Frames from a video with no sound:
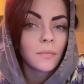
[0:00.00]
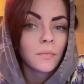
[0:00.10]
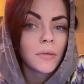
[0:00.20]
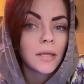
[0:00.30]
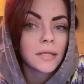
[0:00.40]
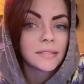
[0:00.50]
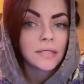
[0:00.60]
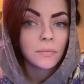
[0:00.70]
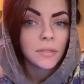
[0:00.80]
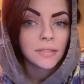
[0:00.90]
Because
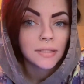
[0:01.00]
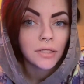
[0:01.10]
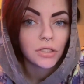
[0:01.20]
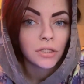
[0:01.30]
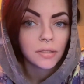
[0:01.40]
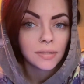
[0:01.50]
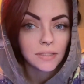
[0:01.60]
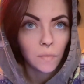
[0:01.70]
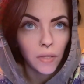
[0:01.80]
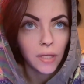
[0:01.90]
symbolization
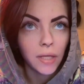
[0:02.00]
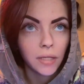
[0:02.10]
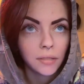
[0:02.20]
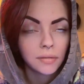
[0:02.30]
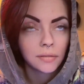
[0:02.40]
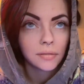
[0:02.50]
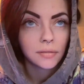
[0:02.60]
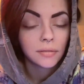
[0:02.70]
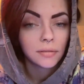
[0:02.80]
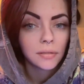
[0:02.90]
speaking,
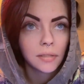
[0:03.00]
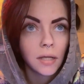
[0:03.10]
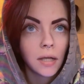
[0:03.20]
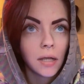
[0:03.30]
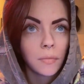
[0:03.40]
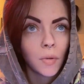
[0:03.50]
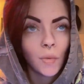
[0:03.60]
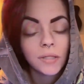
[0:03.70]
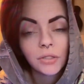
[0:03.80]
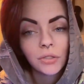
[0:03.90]

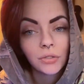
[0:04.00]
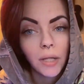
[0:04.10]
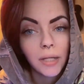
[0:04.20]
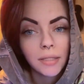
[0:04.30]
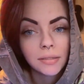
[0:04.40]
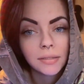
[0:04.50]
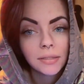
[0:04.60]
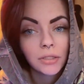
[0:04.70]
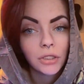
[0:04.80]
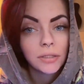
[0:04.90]
Western dragons
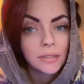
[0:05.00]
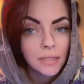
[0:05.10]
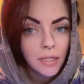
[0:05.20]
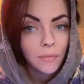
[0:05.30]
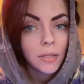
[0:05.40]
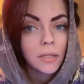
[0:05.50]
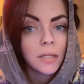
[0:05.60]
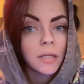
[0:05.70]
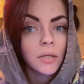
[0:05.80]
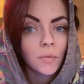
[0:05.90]

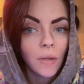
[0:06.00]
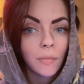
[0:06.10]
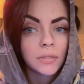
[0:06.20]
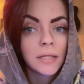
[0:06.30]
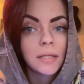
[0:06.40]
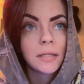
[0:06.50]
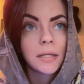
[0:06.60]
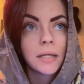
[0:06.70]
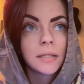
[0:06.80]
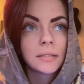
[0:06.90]
typically represent
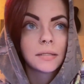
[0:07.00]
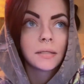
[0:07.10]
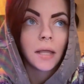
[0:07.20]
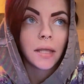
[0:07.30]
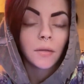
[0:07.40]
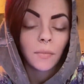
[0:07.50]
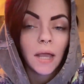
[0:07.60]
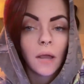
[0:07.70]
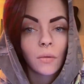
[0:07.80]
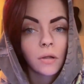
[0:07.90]
things like
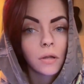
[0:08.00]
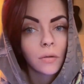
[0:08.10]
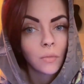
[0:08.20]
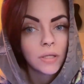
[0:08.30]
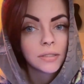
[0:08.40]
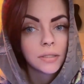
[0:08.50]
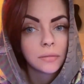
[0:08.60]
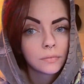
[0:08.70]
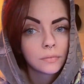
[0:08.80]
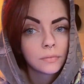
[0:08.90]
power, wisdom,
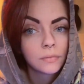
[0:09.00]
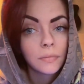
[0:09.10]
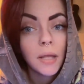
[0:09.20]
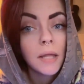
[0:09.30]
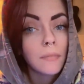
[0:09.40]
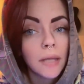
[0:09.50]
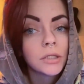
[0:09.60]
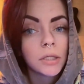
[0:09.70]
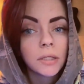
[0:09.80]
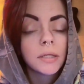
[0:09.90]
and
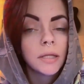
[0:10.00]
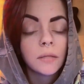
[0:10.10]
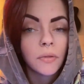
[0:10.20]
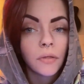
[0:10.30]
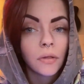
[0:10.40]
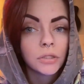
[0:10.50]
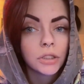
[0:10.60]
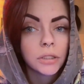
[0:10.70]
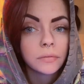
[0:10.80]
magic in mythology.